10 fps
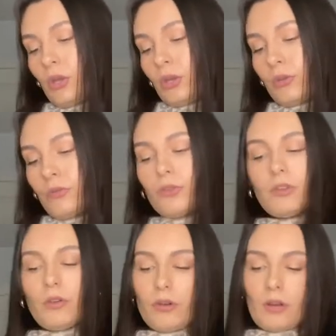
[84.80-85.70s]
who
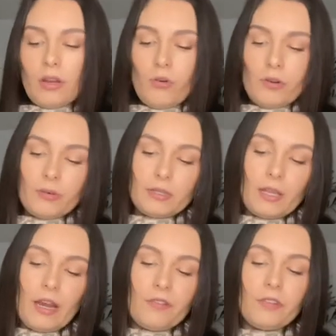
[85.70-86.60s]
your order was
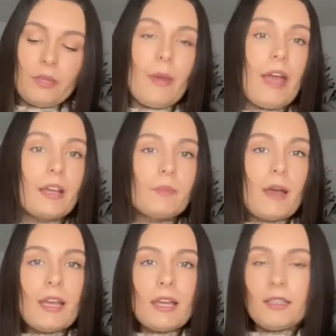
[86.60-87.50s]
carefully packed
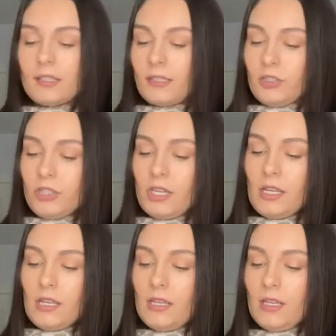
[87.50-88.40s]
by on this little sheet,
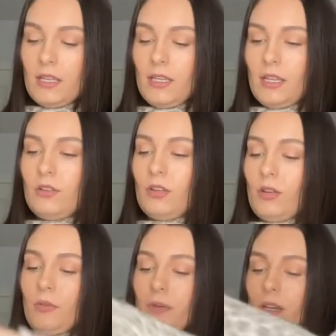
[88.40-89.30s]
and then you can
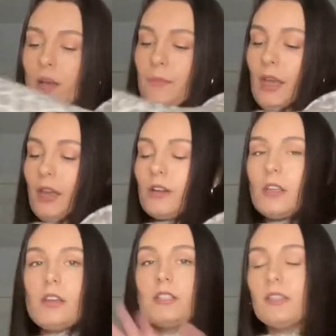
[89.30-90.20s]
open it up. I already
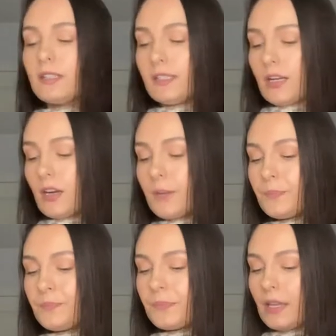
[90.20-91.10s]
undid the sticker
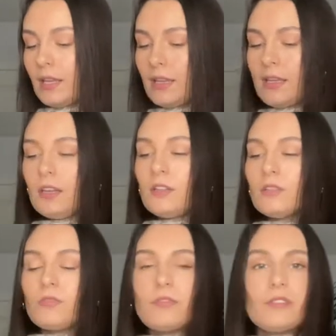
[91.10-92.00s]

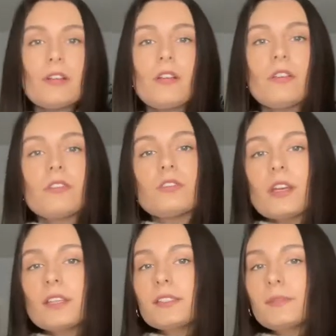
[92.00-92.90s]
to reveal the dress.